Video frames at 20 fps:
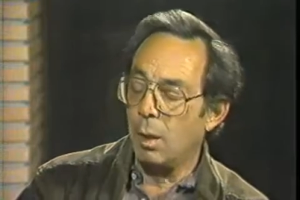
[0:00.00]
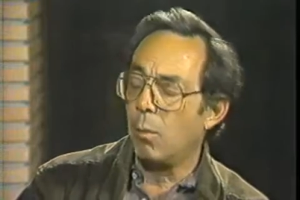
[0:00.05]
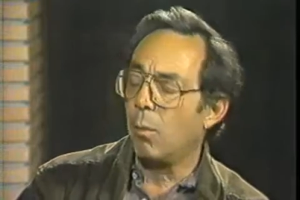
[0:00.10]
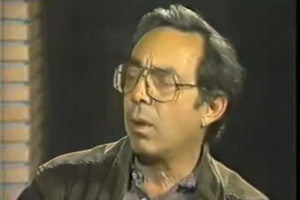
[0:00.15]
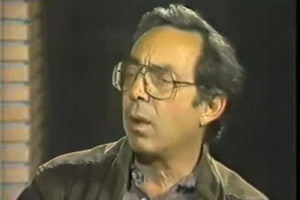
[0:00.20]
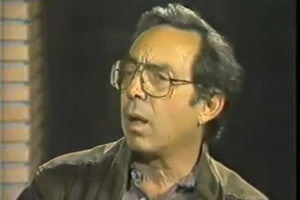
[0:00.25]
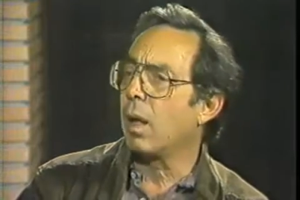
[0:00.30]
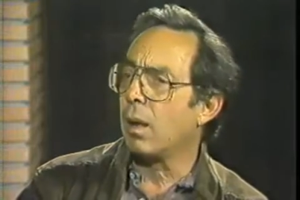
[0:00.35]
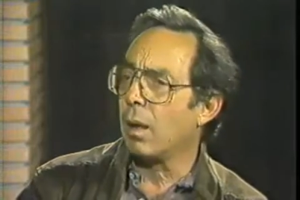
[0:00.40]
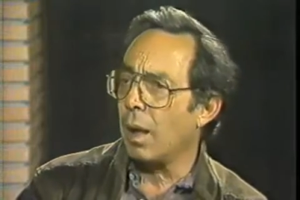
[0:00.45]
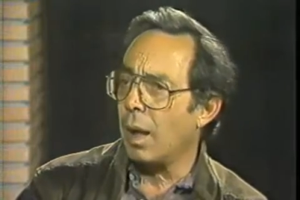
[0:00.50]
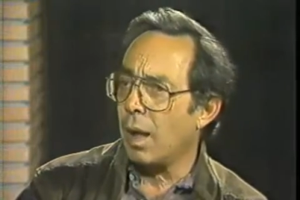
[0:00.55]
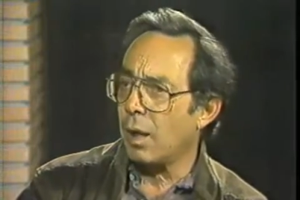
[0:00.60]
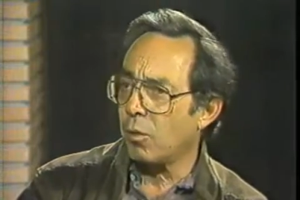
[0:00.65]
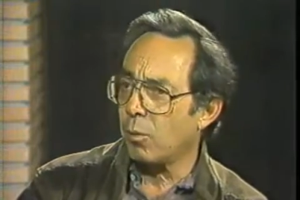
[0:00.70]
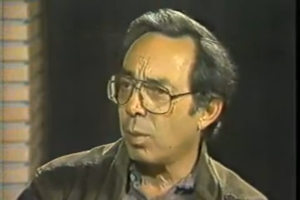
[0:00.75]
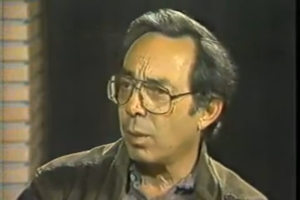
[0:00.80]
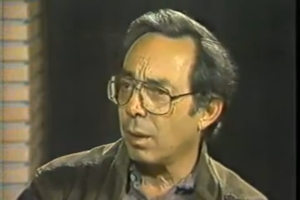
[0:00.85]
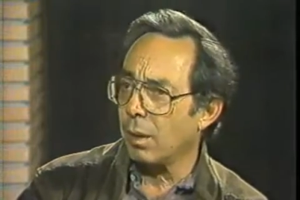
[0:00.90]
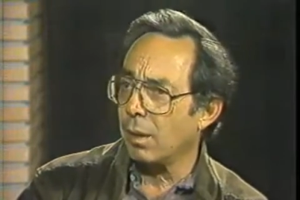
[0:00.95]
without
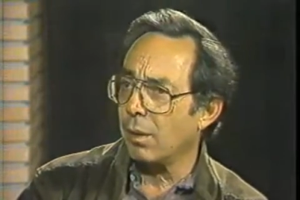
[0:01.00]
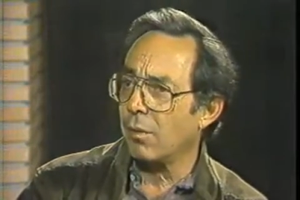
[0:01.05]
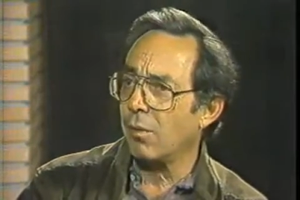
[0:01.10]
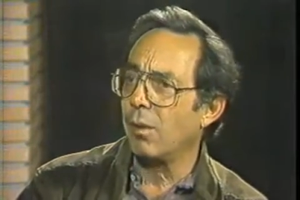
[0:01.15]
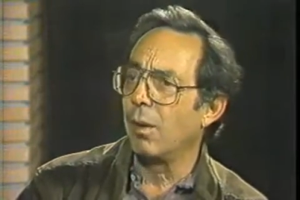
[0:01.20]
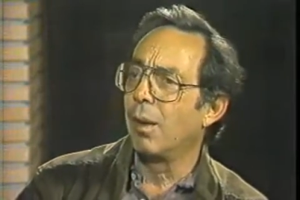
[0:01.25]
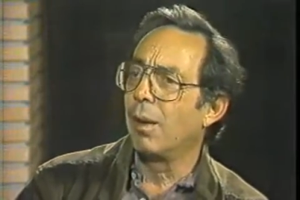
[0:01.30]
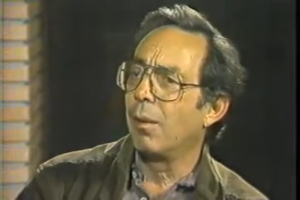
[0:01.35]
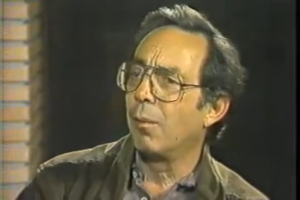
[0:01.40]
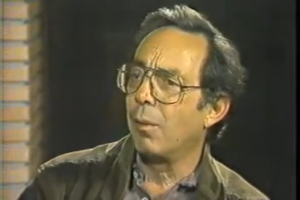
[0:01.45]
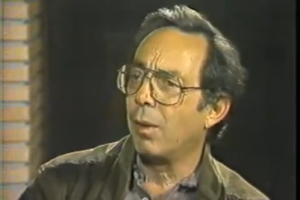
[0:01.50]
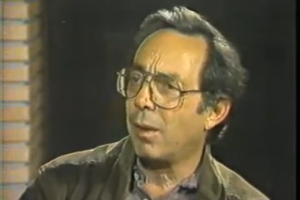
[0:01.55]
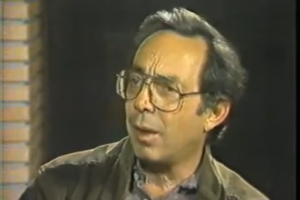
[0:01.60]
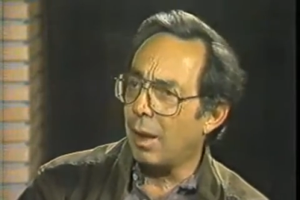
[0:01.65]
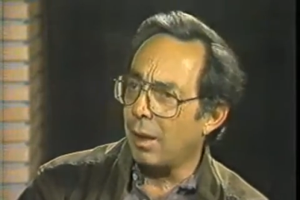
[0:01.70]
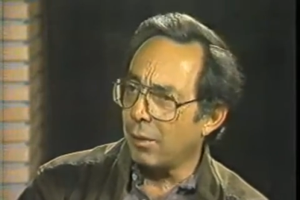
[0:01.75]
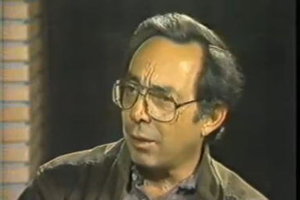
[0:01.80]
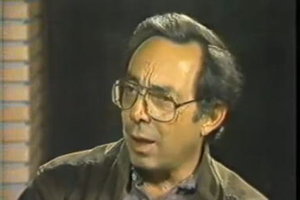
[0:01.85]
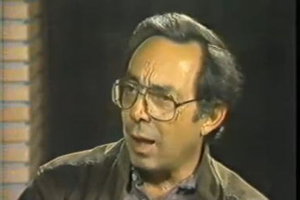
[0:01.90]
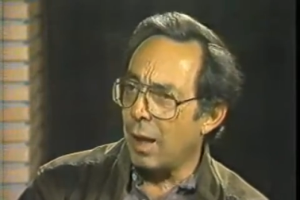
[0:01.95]
hospitals,
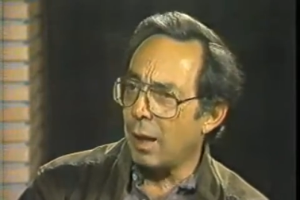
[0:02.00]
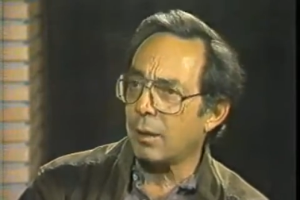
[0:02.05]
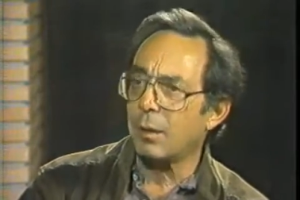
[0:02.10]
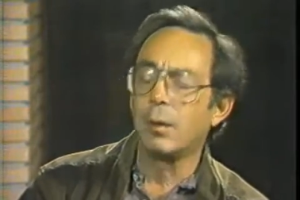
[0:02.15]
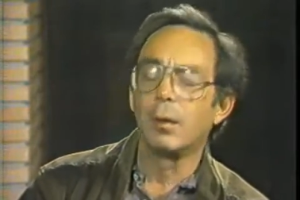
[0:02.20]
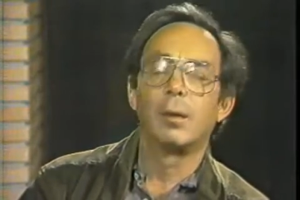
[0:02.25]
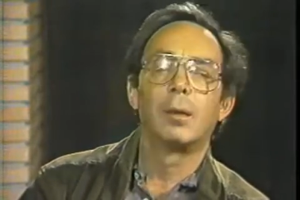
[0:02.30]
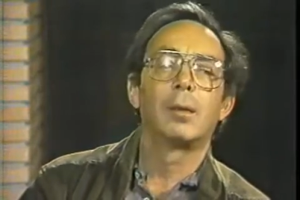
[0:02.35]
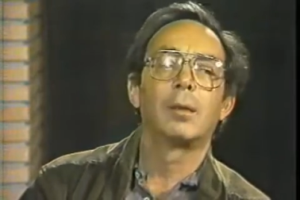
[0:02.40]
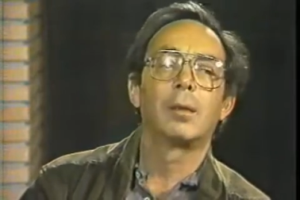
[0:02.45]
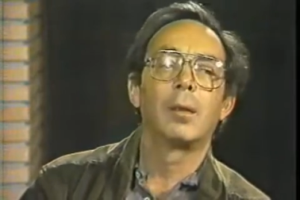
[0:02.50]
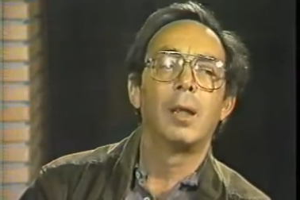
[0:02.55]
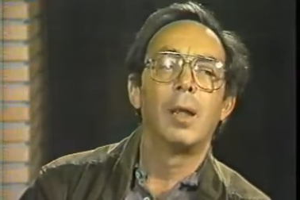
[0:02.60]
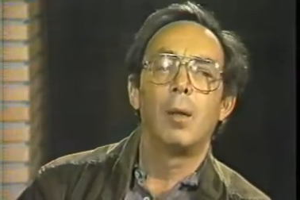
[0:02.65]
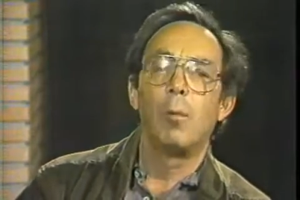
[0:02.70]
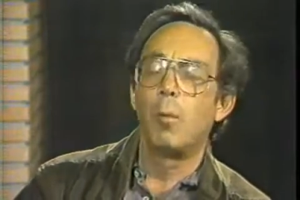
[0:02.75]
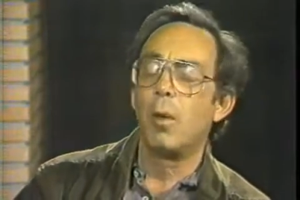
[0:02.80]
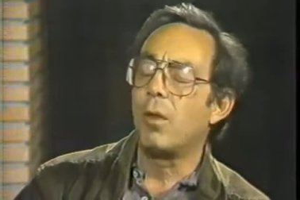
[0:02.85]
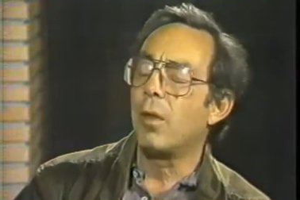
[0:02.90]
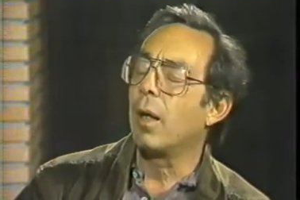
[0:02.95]
without doctors,
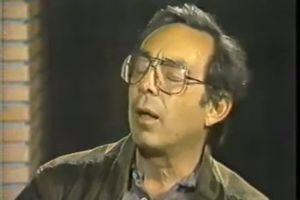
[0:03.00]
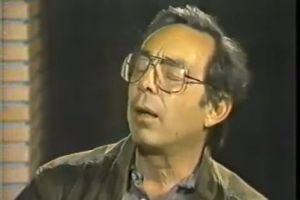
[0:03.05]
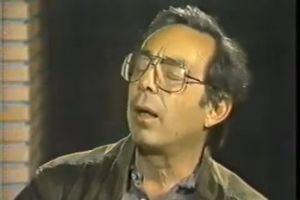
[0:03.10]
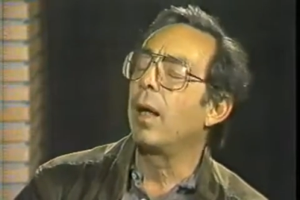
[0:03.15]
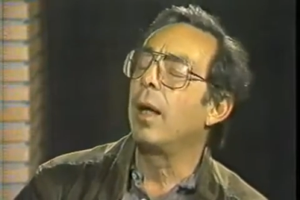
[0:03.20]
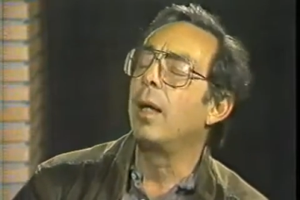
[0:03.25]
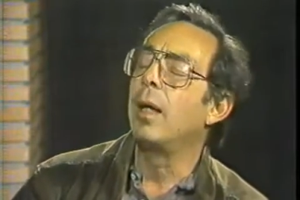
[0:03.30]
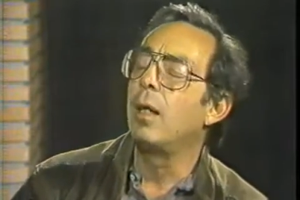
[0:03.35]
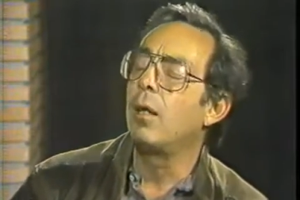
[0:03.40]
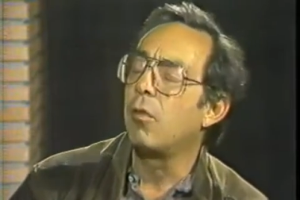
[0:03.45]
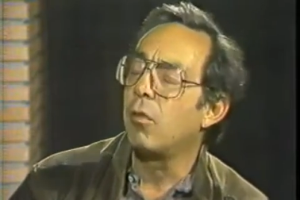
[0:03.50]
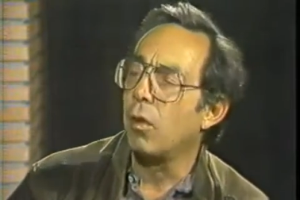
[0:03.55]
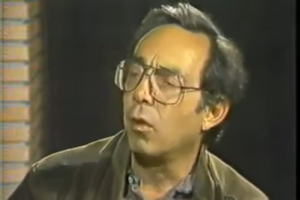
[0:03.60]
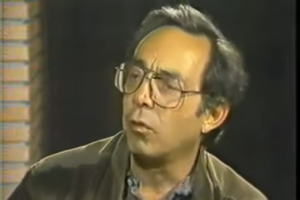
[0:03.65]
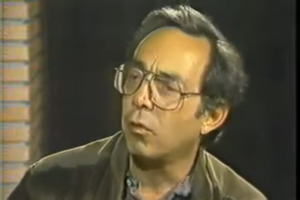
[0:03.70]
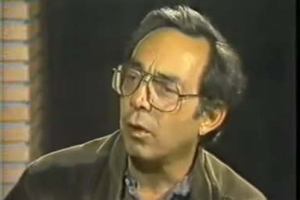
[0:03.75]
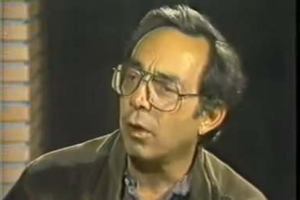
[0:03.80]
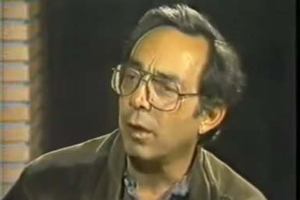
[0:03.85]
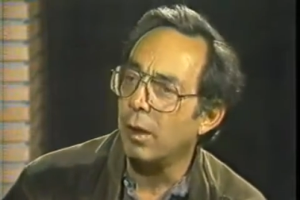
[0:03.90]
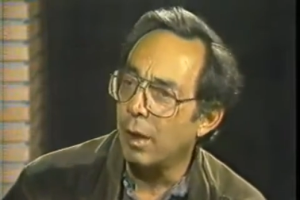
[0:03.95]
without any
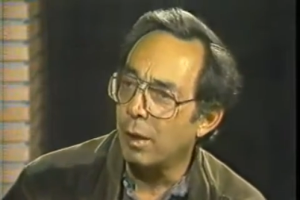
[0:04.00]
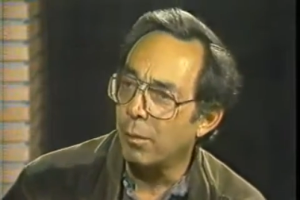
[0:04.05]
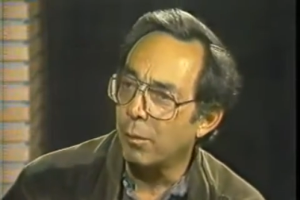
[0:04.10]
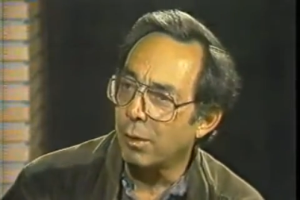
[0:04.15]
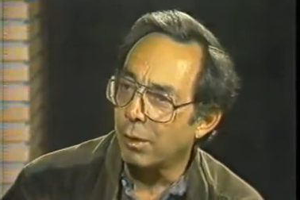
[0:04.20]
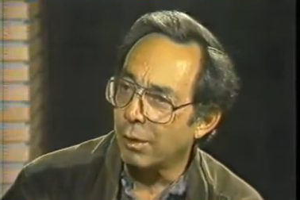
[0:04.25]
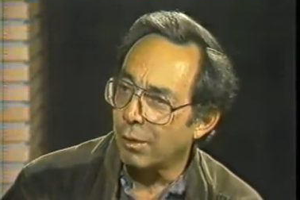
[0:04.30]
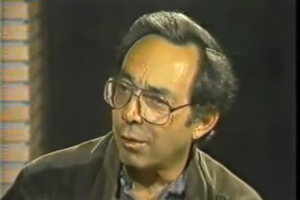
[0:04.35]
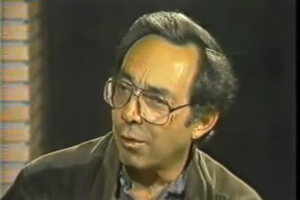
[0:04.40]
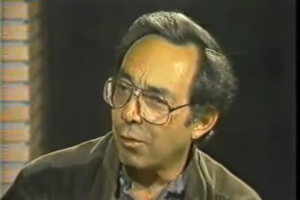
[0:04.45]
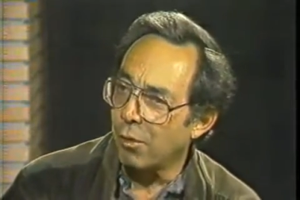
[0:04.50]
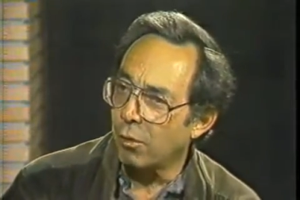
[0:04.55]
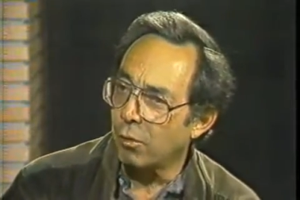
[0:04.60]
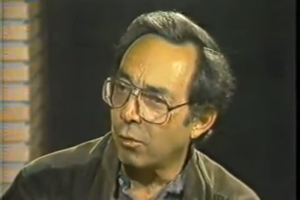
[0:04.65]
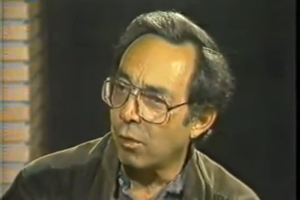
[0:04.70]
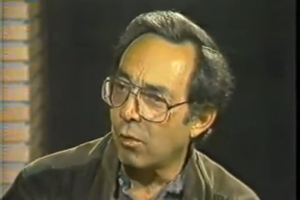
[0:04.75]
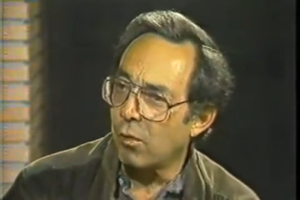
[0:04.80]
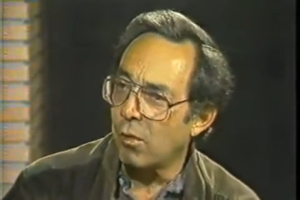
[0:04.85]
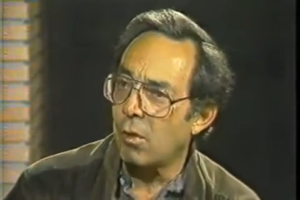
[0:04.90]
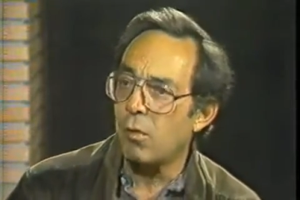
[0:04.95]
social network or
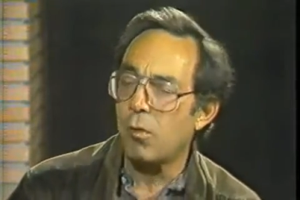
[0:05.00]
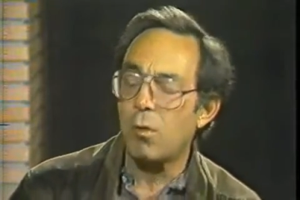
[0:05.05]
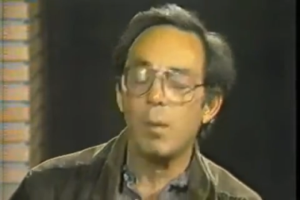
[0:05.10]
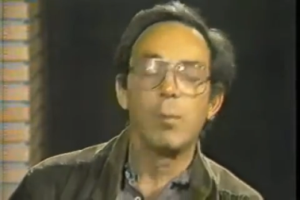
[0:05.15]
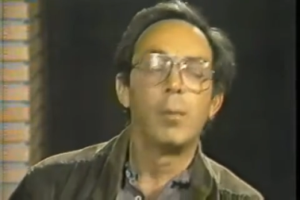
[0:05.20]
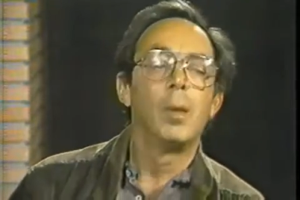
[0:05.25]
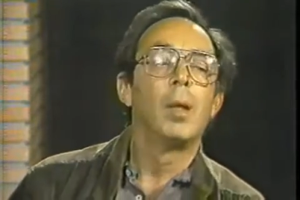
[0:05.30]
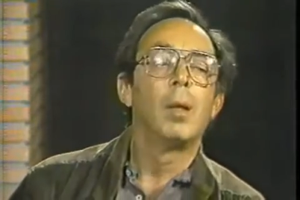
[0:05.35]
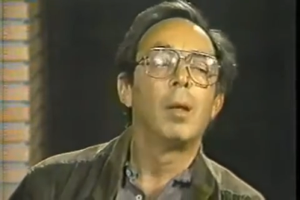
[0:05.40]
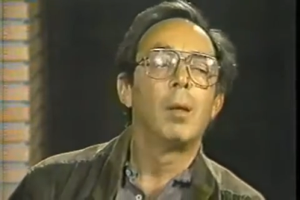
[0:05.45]
social system.